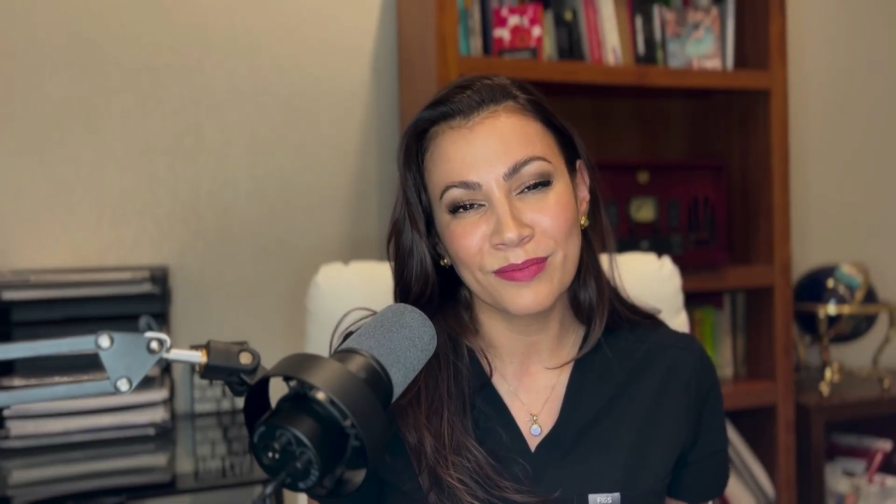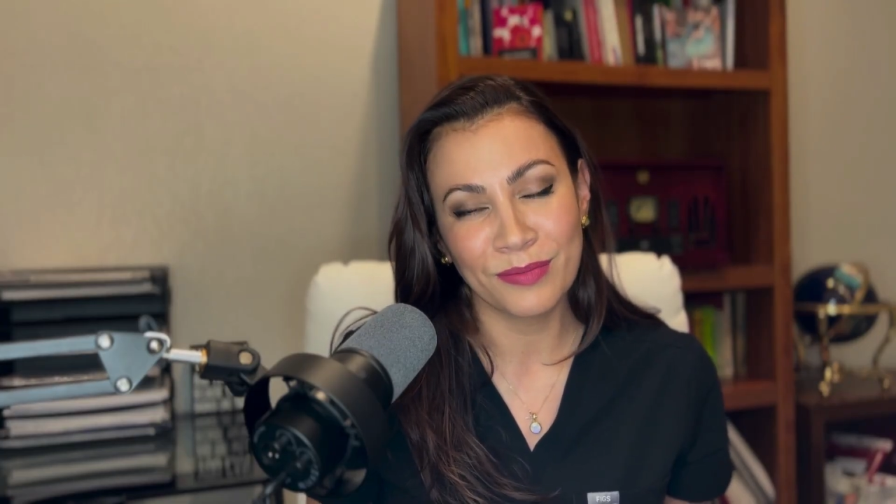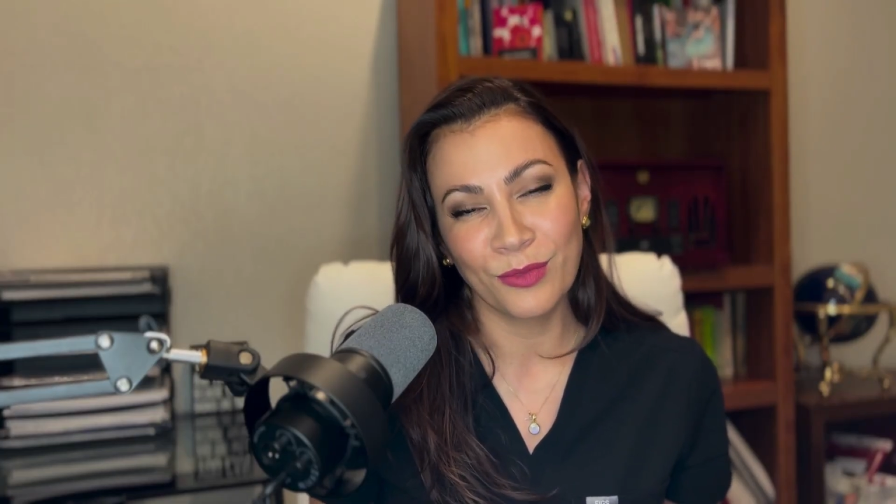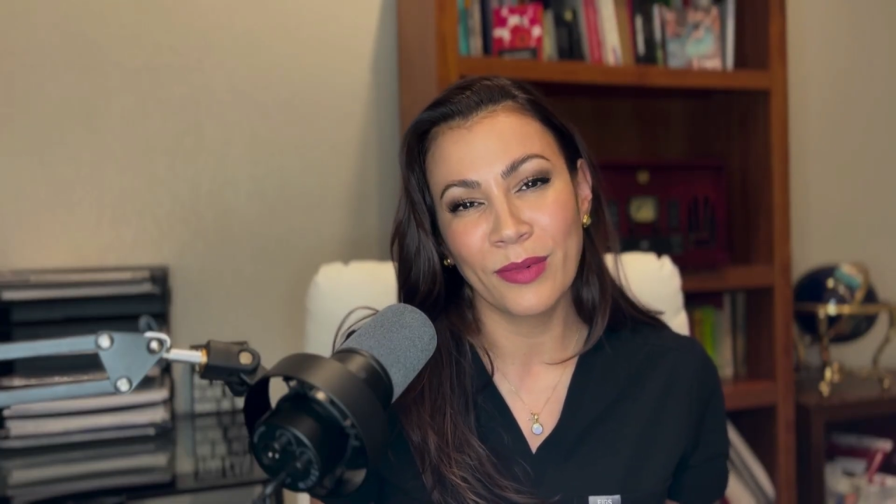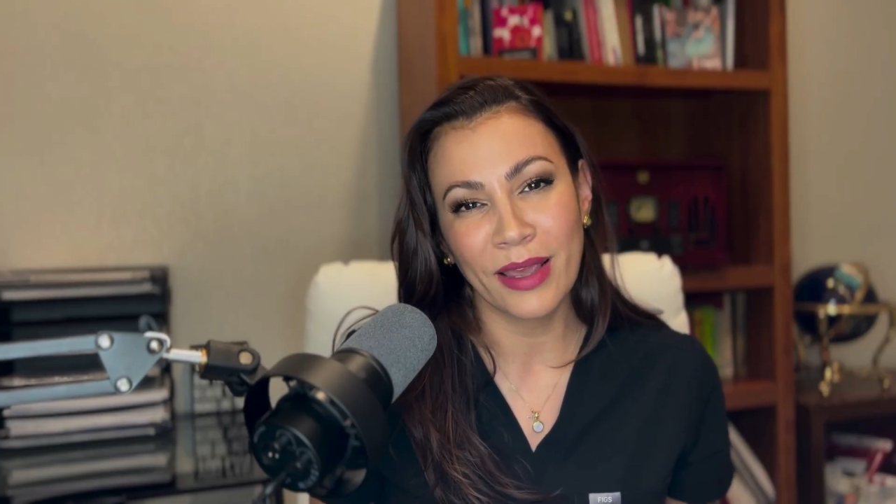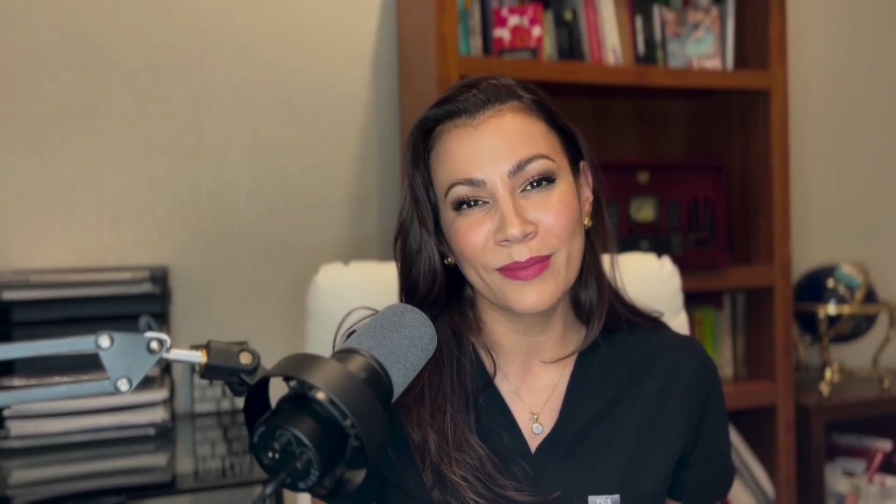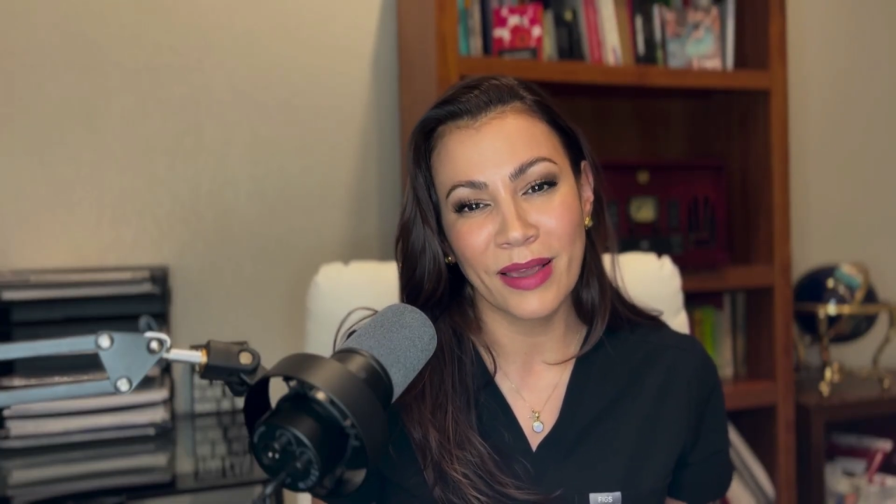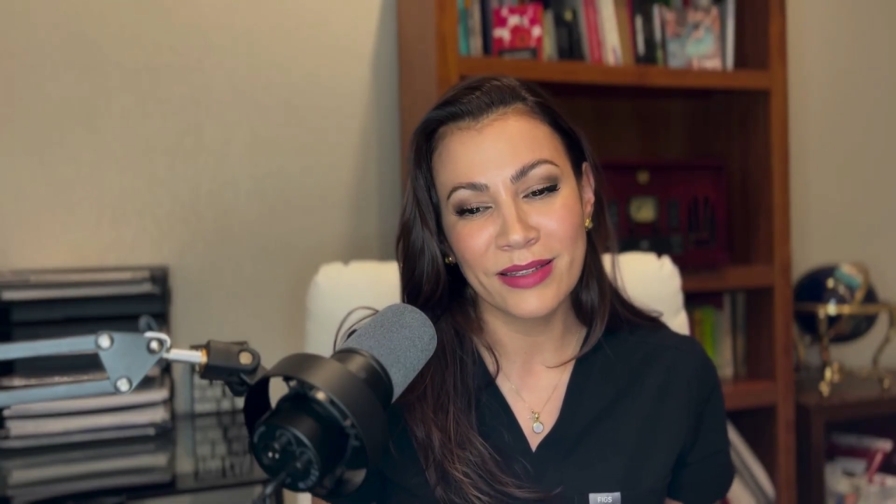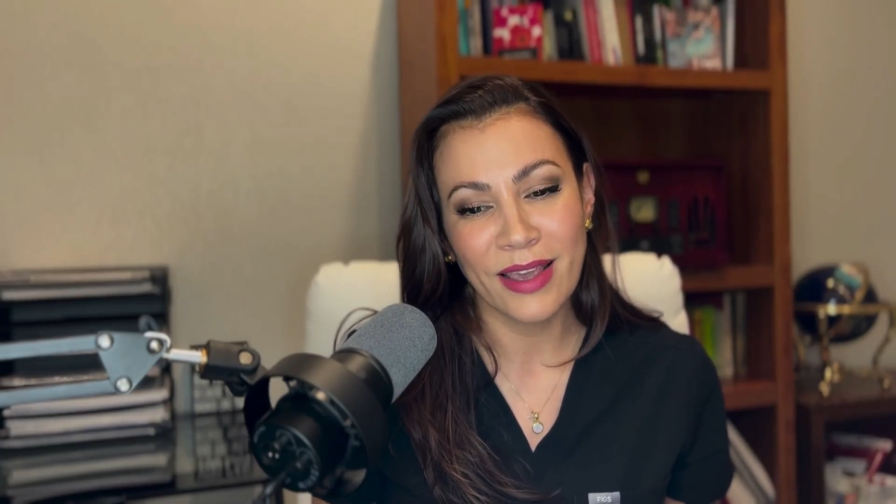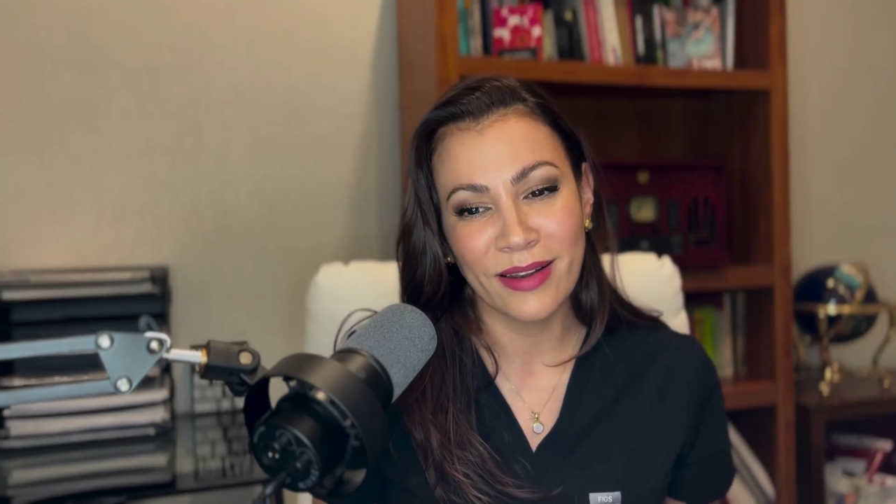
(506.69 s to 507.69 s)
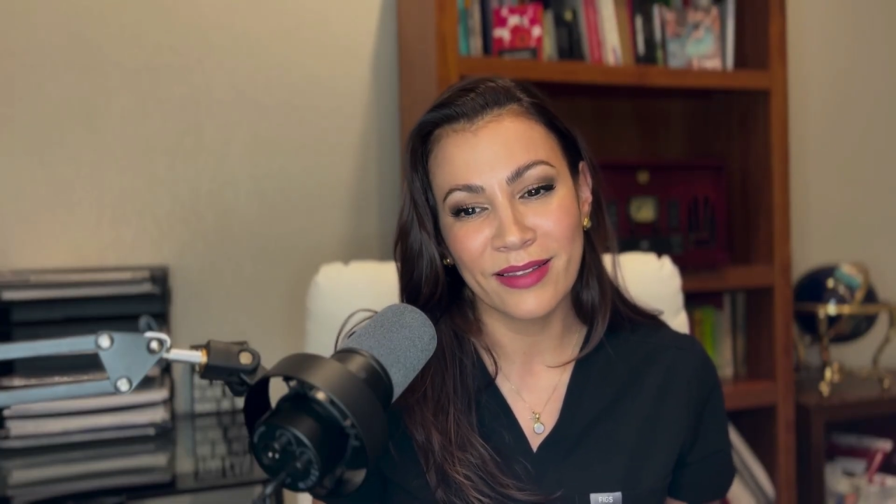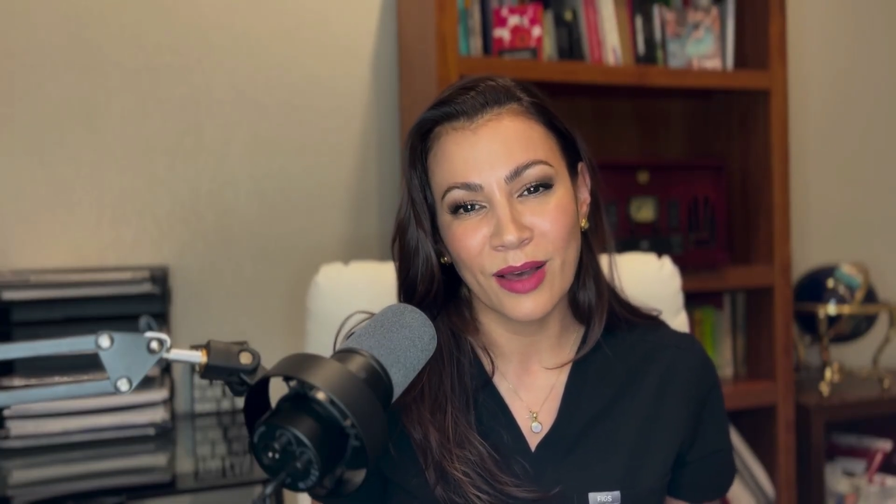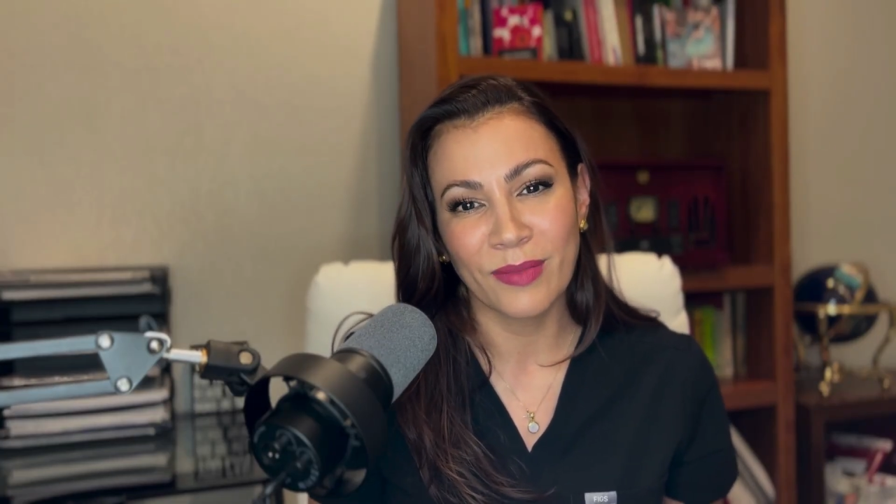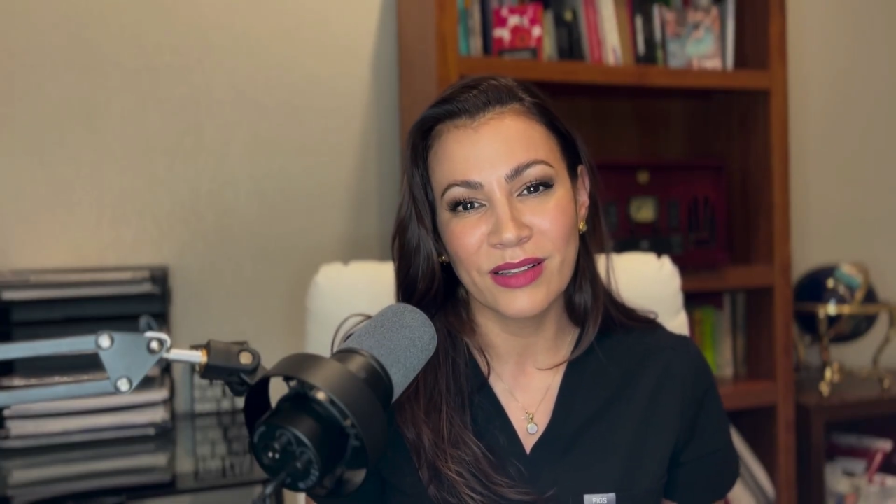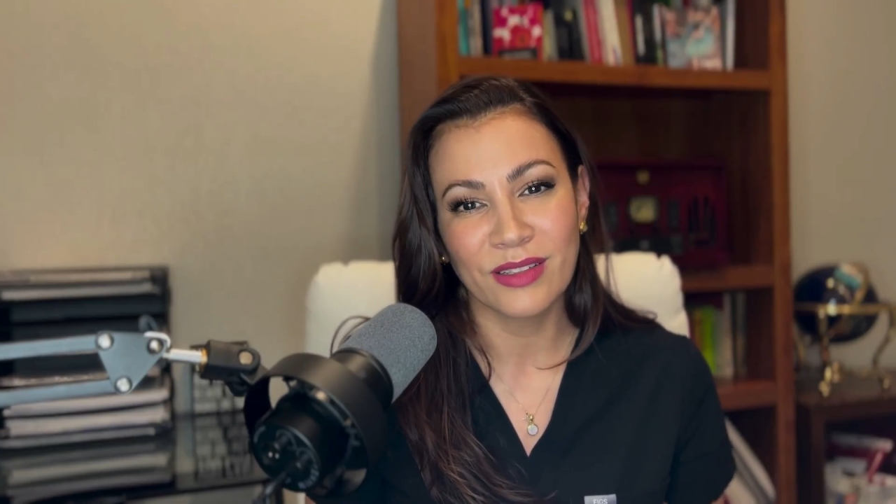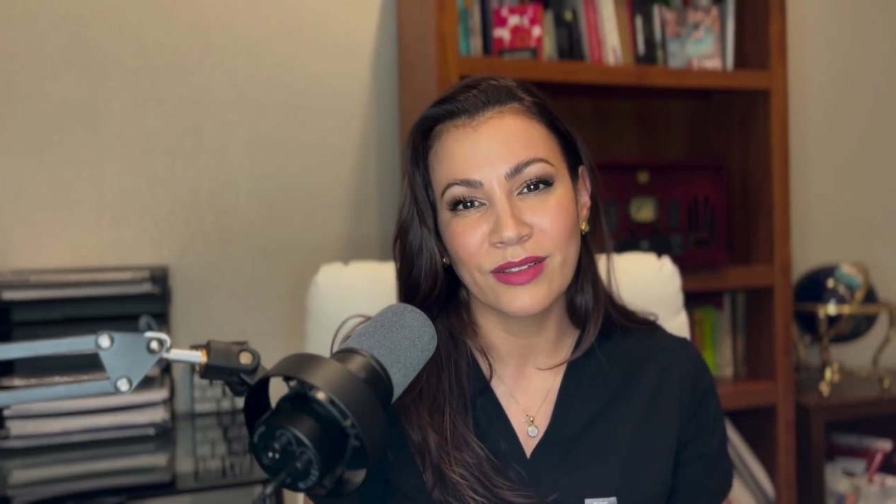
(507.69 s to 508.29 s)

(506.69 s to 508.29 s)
maintaining that muscle.